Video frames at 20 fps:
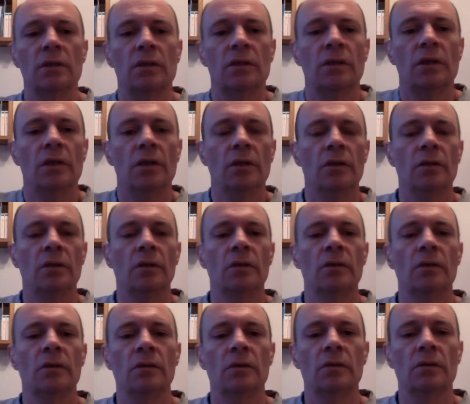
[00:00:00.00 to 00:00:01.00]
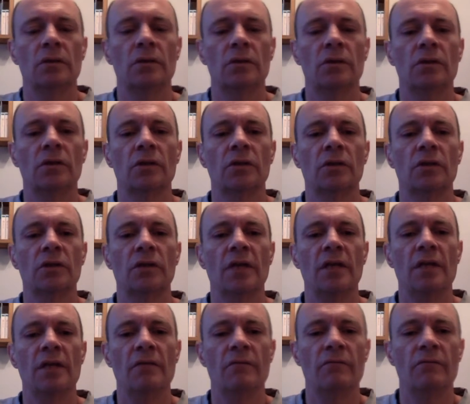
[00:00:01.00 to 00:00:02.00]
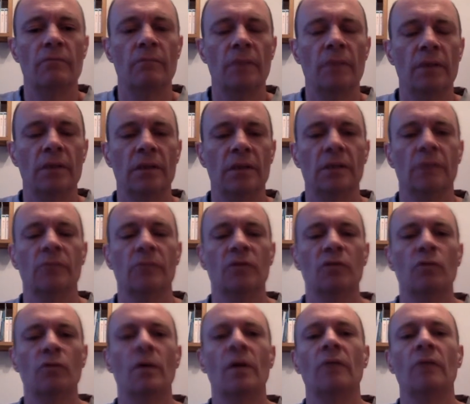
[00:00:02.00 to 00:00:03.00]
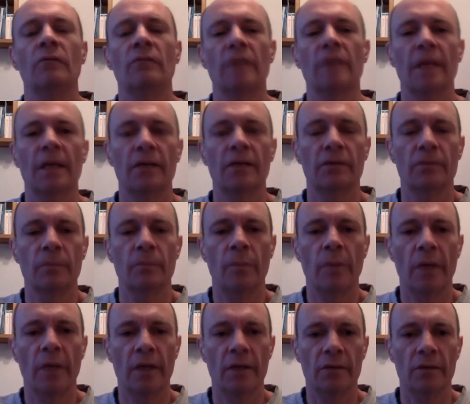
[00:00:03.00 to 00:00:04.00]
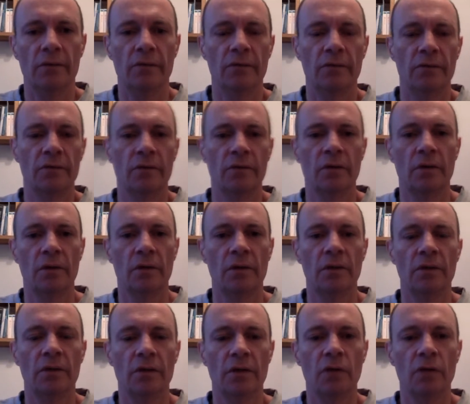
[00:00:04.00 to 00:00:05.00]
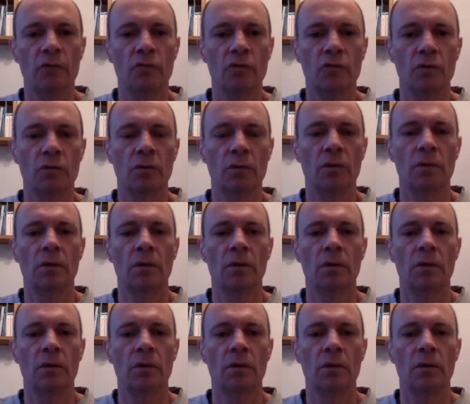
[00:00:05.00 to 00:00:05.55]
So you can save basically up to £12,000 in total